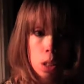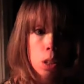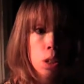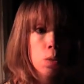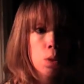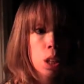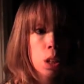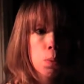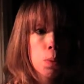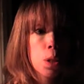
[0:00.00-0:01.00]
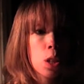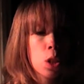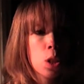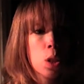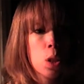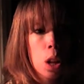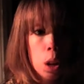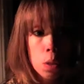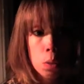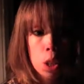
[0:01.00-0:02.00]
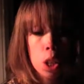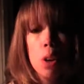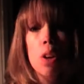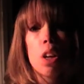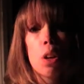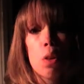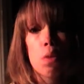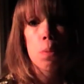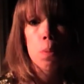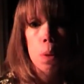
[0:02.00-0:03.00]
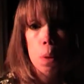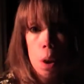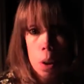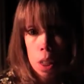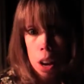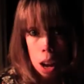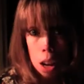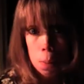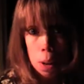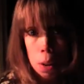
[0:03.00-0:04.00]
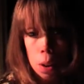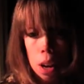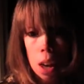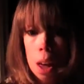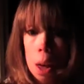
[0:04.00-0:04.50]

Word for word: Lots of really good positions, a lot of which I already knew from the yoga that I had been doing.